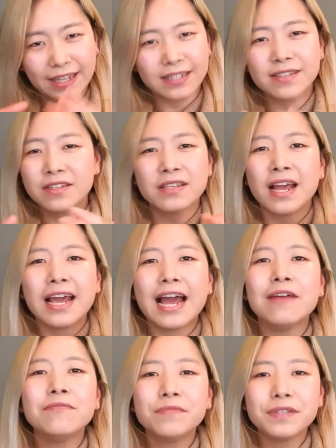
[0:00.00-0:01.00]
Just
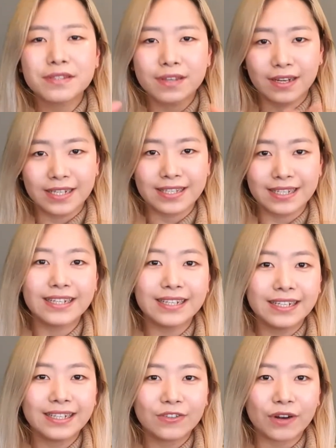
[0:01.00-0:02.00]
emphasize it,
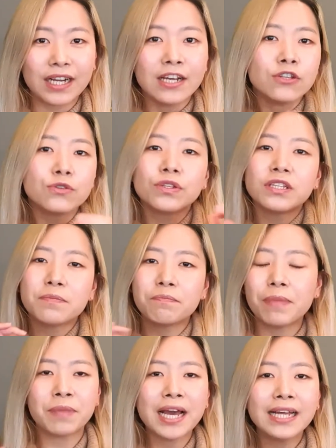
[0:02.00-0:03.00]
right? So it
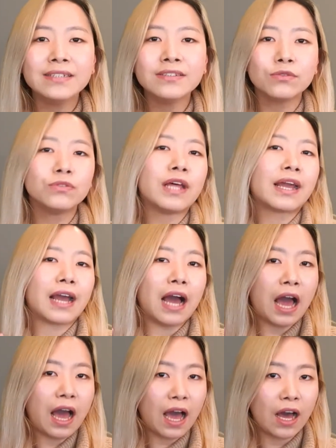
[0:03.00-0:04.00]
depends on like
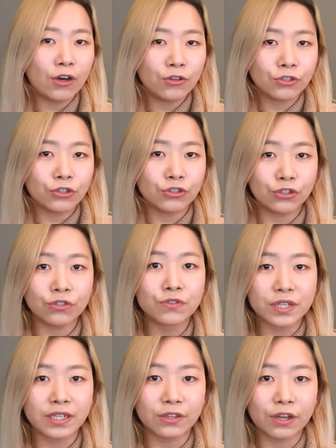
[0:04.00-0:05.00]
how you use
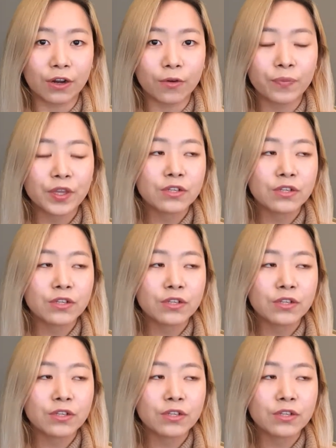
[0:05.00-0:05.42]
it though.